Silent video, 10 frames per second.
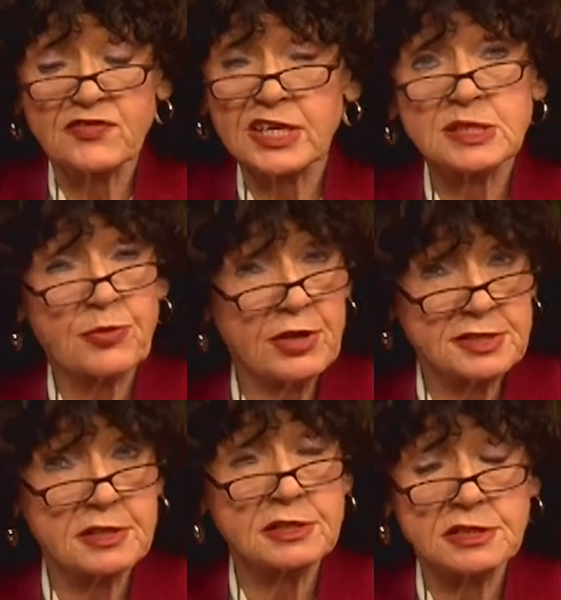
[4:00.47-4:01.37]
vice
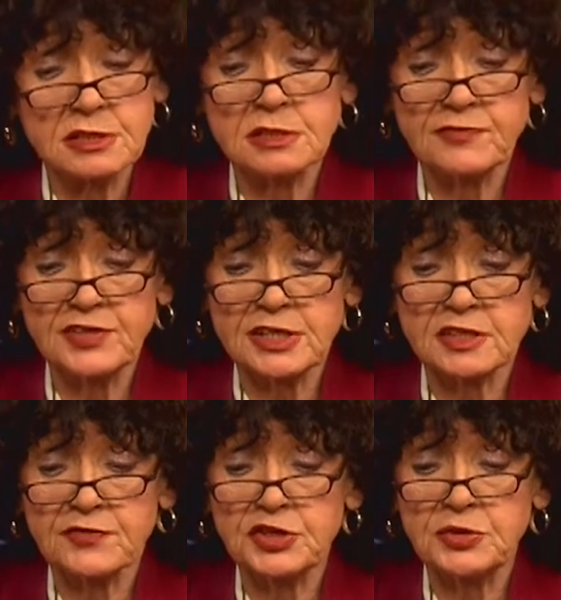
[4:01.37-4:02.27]
president, in fact,
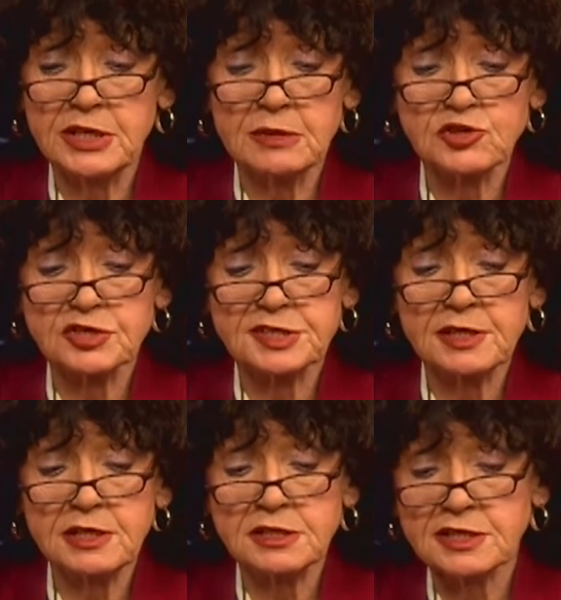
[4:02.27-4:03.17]
of the New Hampshire
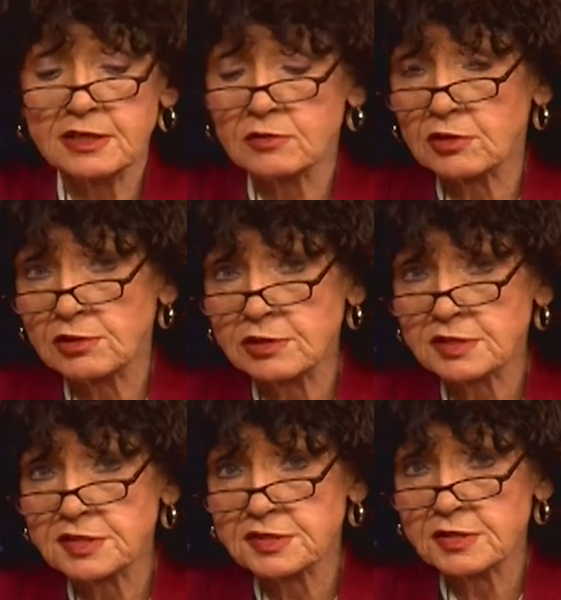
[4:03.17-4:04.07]
City and Town
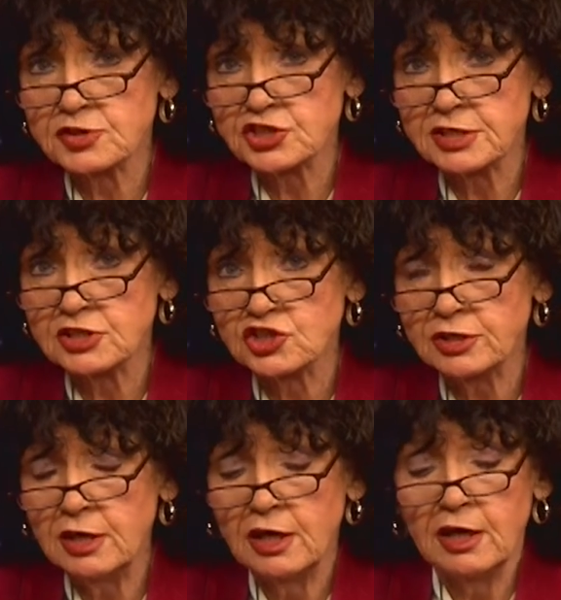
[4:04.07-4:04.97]
Clerks
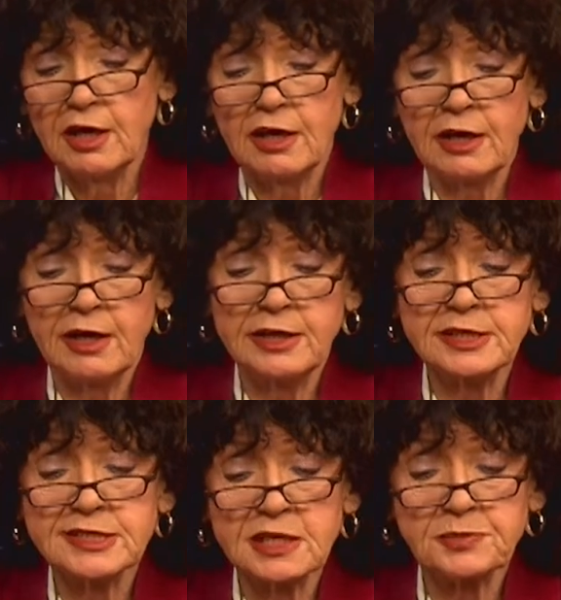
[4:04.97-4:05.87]
Association, and
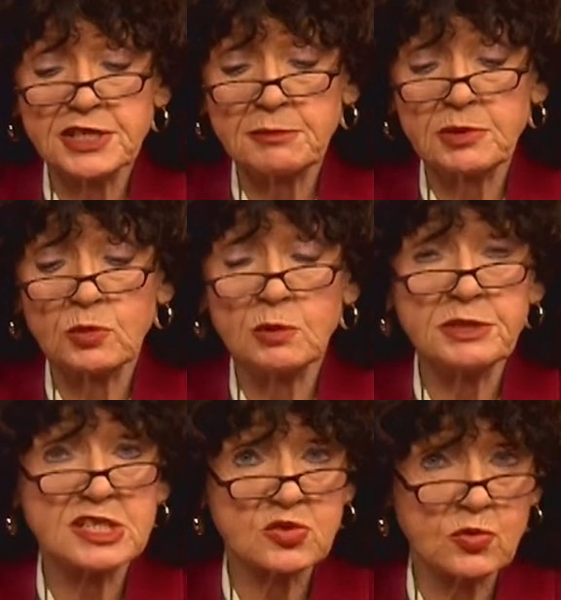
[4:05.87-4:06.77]
in September will
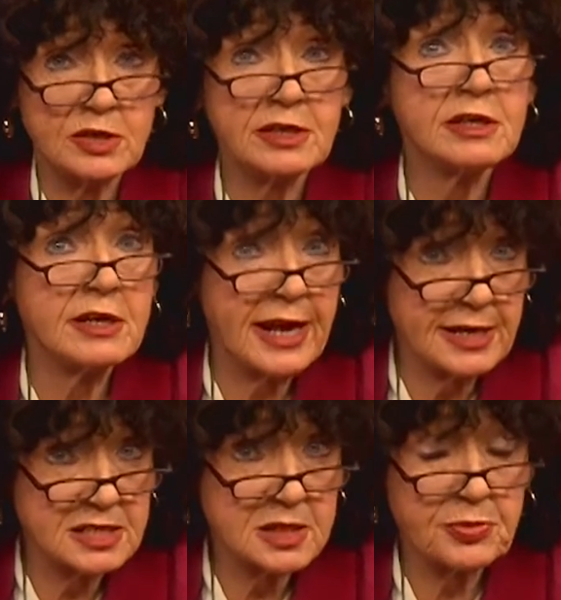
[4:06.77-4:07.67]
be sworn in
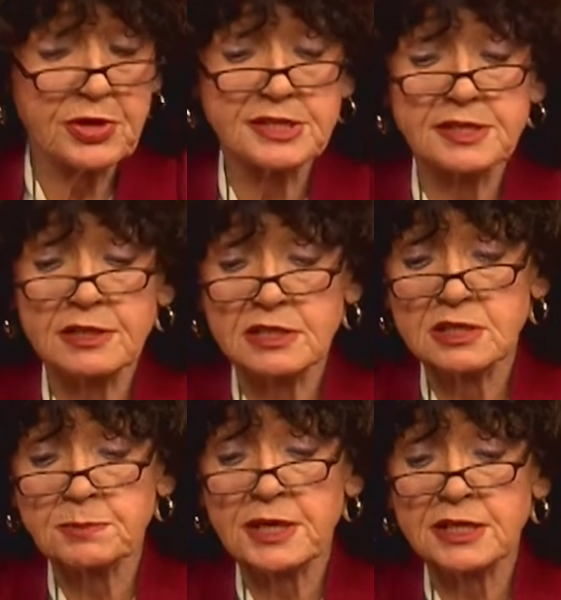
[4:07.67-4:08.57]
as the president
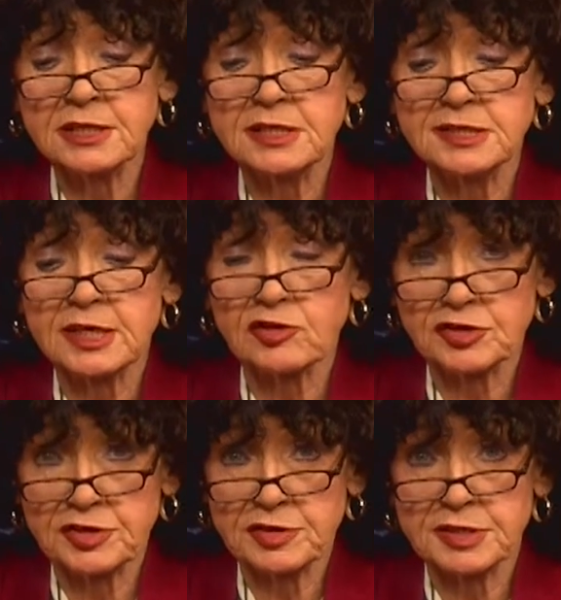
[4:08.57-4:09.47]
by the
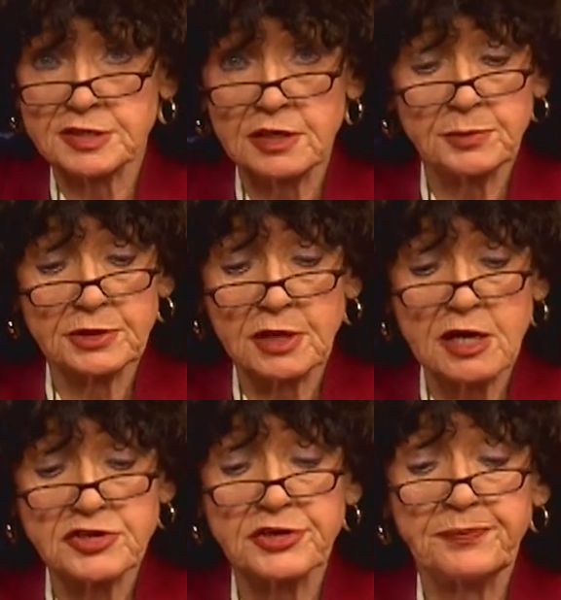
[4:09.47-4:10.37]
Secretary of State, Bill
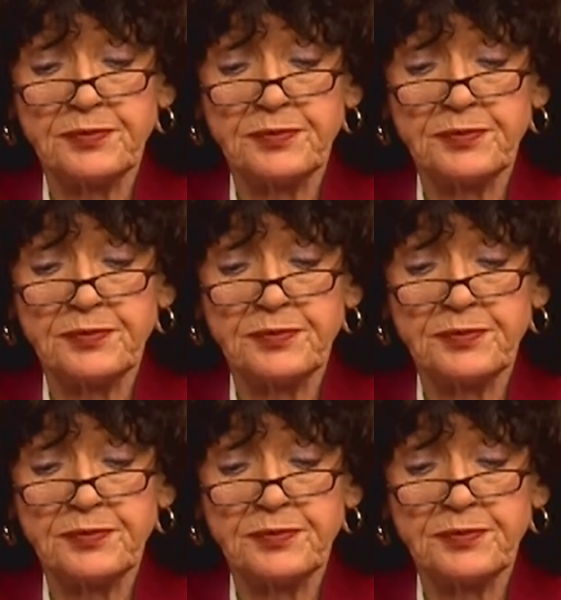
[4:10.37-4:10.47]
Gardner.